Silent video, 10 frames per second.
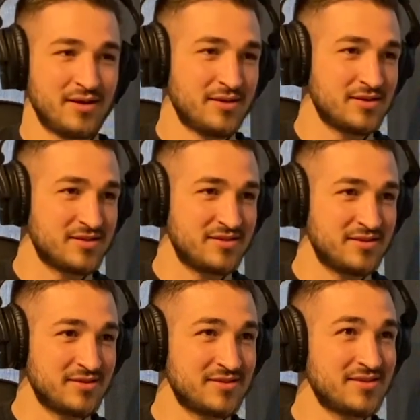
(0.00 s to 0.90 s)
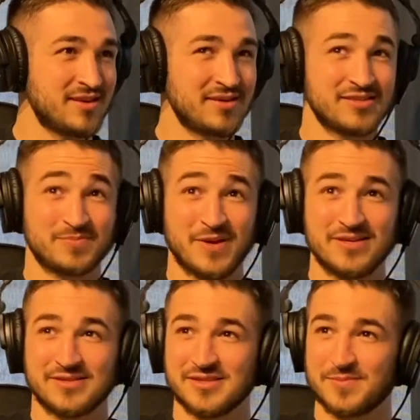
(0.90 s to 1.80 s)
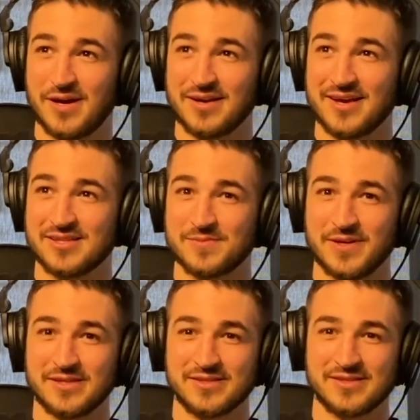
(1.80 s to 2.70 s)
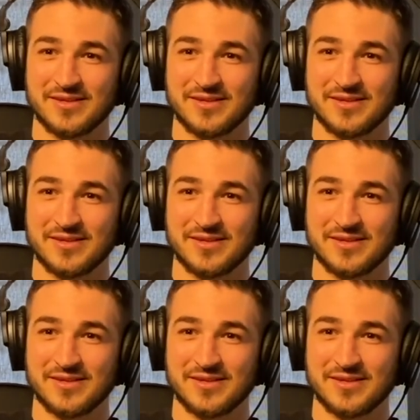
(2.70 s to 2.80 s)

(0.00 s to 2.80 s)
space, this podcast space.